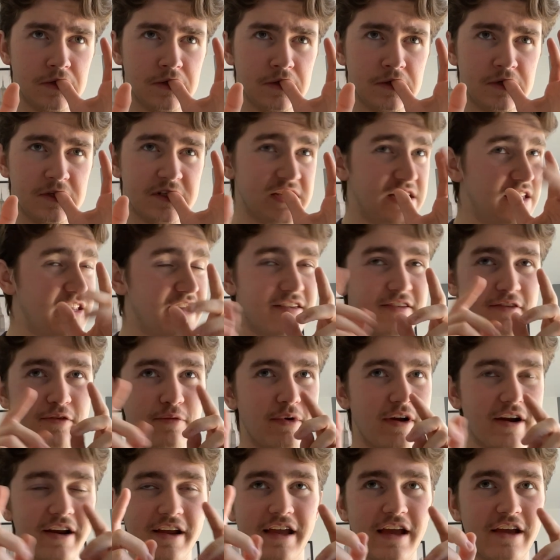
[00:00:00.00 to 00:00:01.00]
See, this is
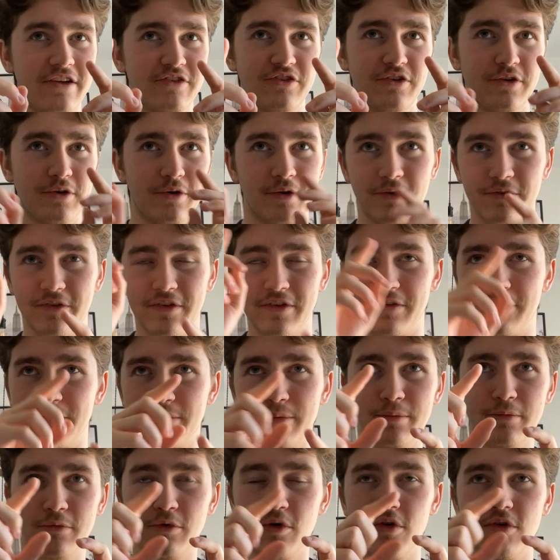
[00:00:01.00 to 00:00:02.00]
where it gets you because it's
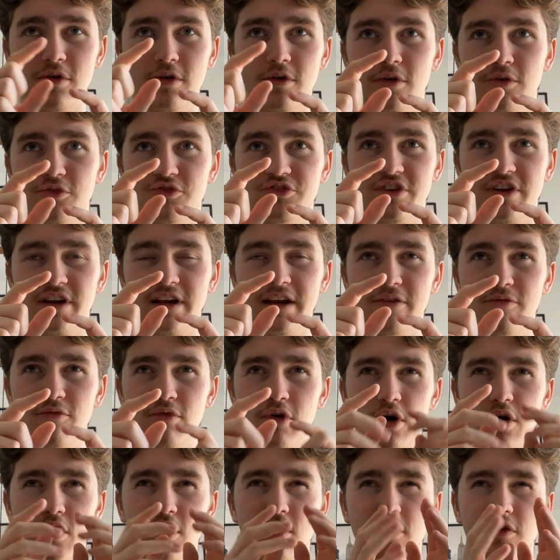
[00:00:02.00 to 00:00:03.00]
chronologically
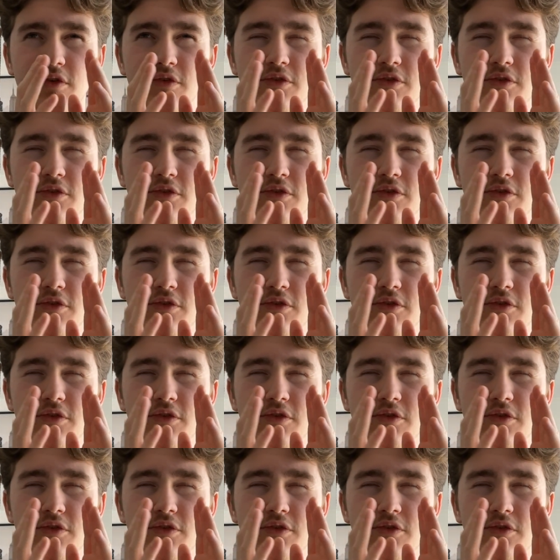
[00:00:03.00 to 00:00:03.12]
wrong.